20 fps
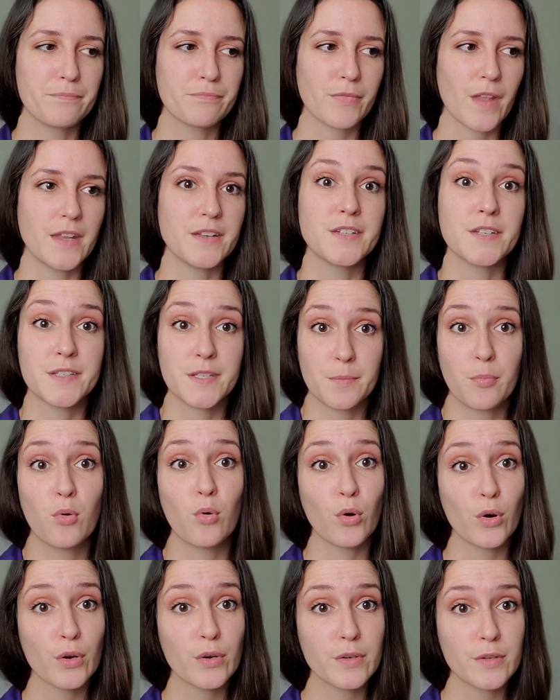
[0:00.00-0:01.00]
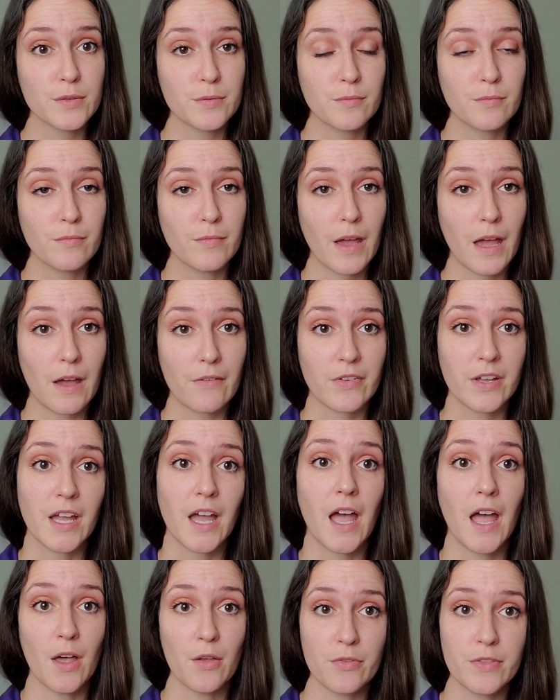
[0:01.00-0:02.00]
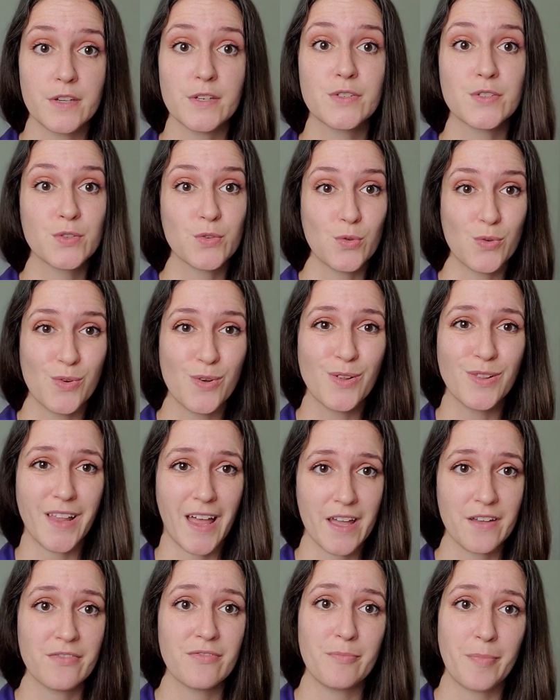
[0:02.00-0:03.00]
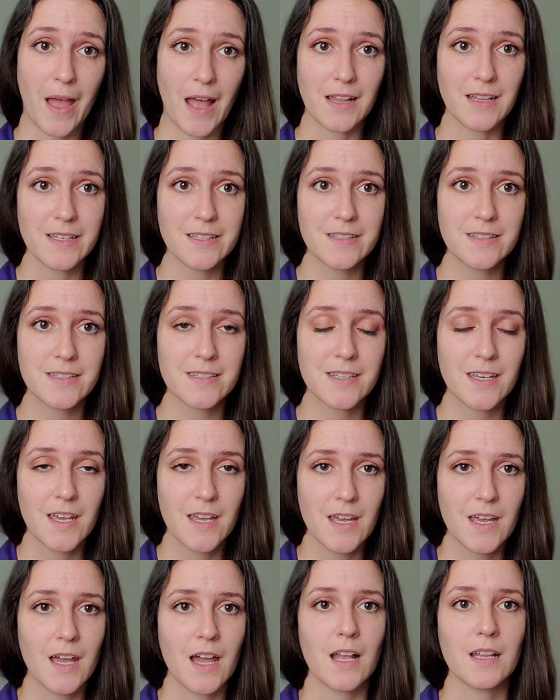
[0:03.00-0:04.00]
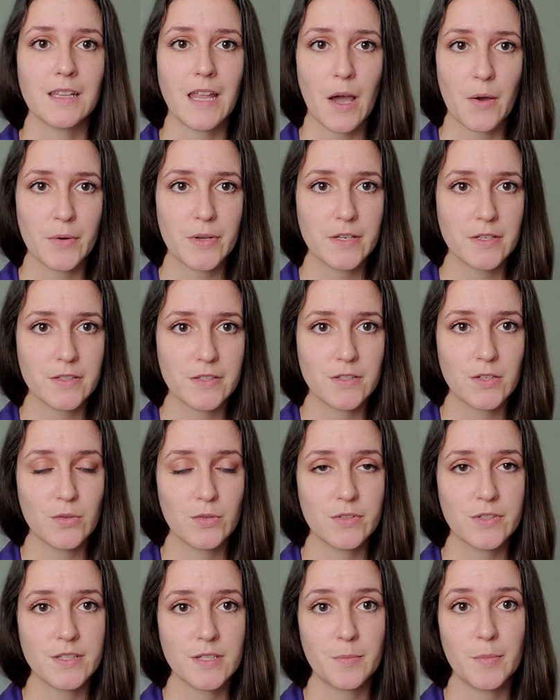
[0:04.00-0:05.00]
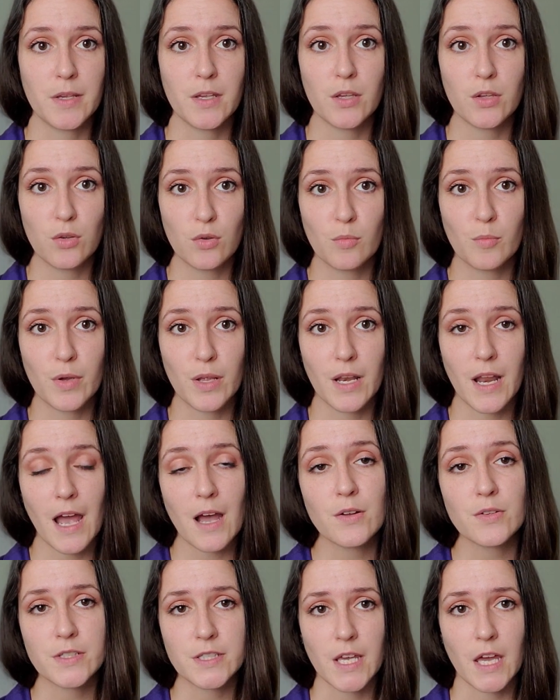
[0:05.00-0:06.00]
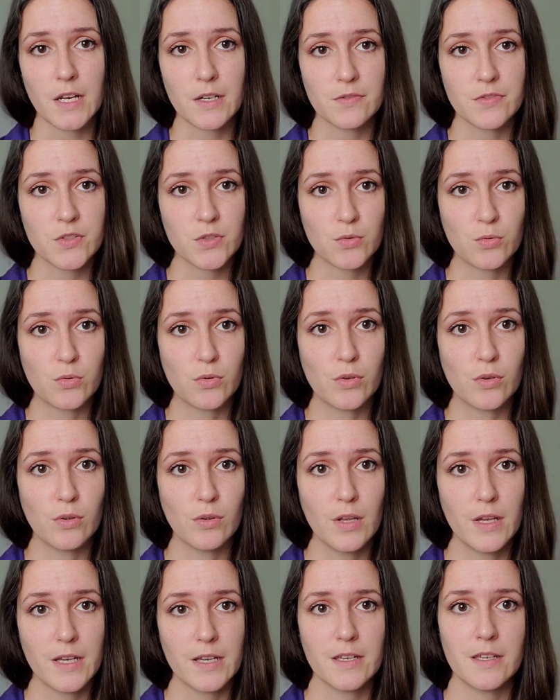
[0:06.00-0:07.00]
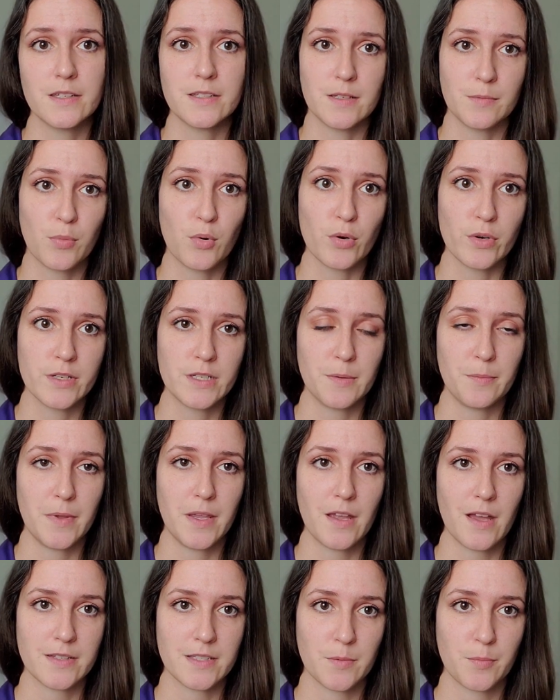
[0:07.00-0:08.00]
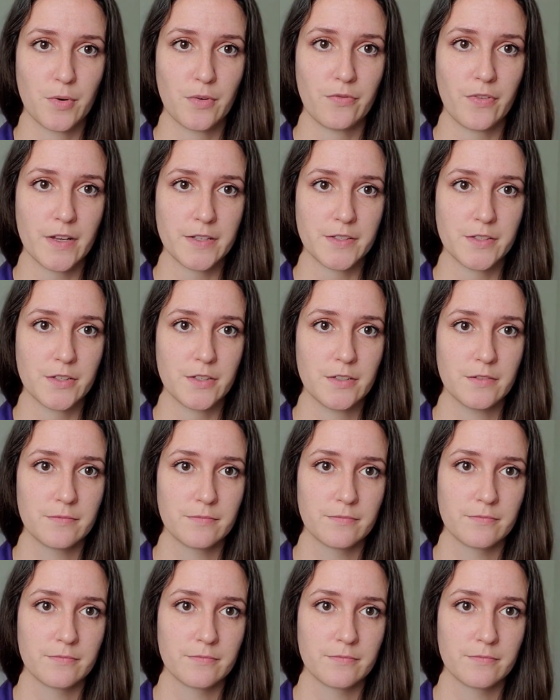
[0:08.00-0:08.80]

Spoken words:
and to support having a healthy school life balance. Allowing students to be human outside of school is important to me as a professor.